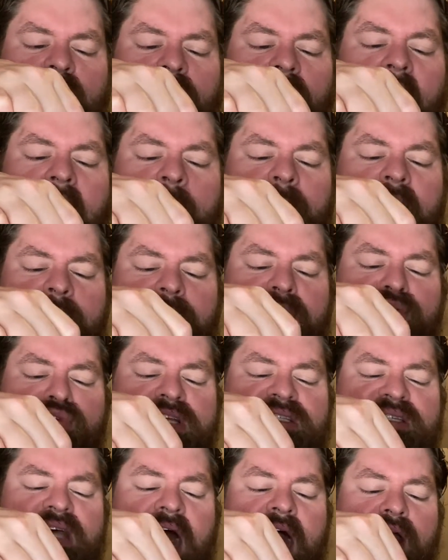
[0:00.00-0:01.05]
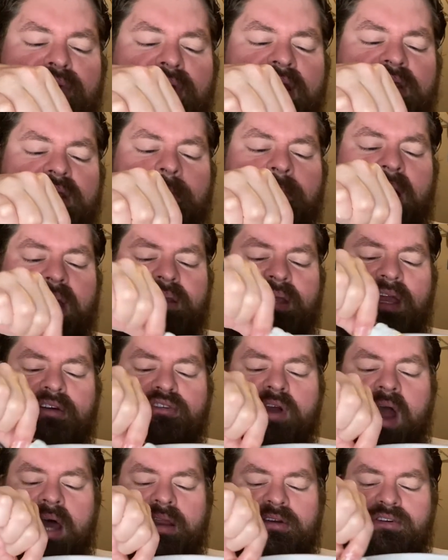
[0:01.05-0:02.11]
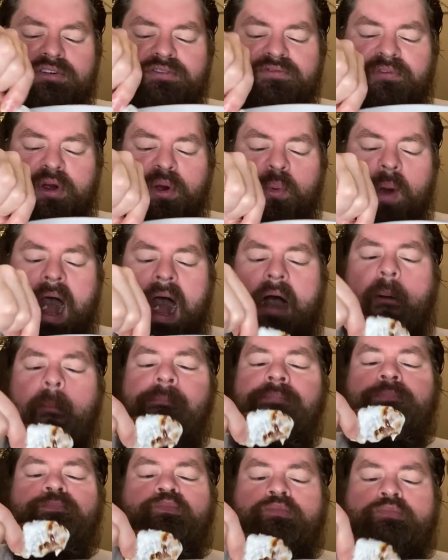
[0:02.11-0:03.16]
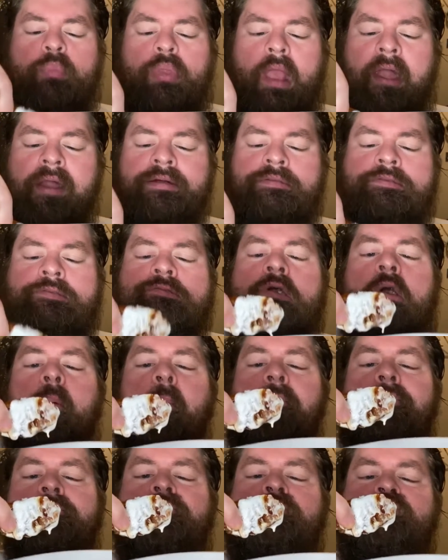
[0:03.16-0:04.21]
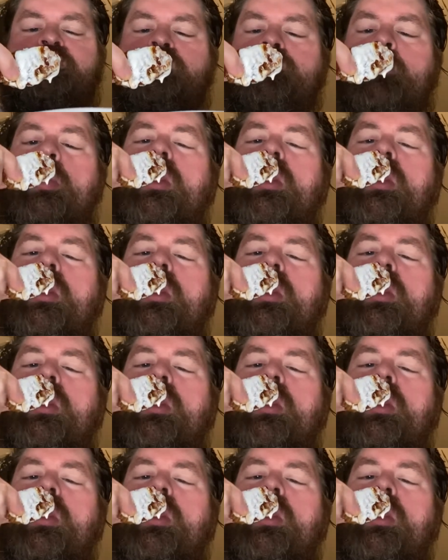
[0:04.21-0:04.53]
I might be retiring the Parque Chronicles for a while. Mm.